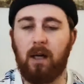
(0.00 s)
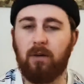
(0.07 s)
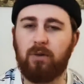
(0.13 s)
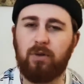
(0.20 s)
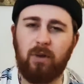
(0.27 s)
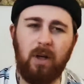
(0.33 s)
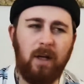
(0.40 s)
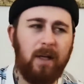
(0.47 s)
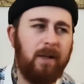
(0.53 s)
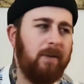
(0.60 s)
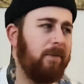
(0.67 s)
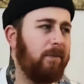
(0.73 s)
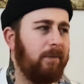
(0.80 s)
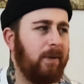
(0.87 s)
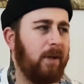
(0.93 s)
I'll try
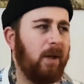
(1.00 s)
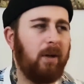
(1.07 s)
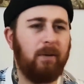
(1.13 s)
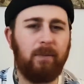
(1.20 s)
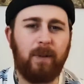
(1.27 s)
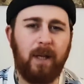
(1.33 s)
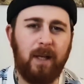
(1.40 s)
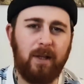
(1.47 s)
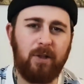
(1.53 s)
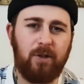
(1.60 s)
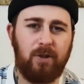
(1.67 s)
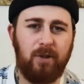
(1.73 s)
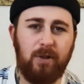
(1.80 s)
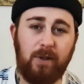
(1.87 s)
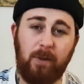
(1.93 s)
and, you know, get the
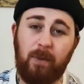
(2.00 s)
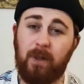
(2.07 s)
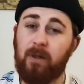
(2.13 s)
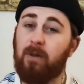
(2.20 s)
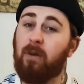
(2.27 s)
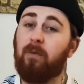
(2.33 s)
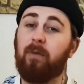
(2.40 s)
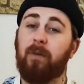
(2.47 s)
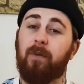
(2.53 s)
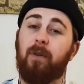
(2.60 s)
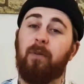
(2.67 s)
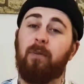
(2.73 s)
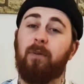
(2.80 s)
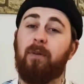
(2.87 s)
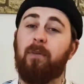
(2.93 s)
shoes so we can do a
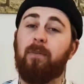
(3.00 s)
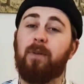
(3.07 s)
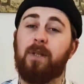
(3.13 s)
review on them,